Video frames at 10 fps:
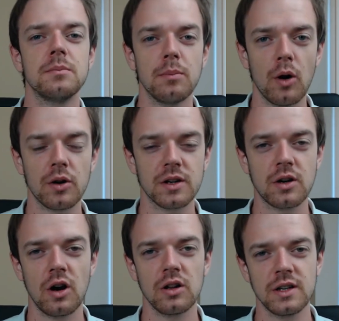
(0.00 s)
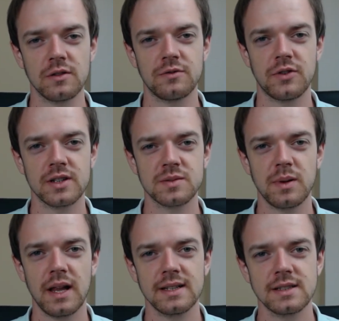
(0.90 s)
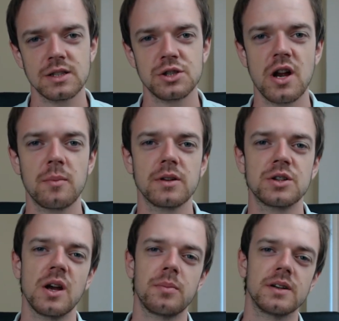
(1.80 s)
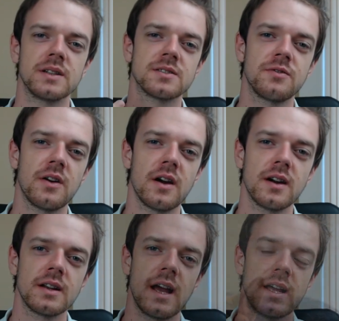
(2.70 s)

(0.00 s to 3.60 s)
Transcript: Border Collie on 1st place, German Shepherd is 3rd,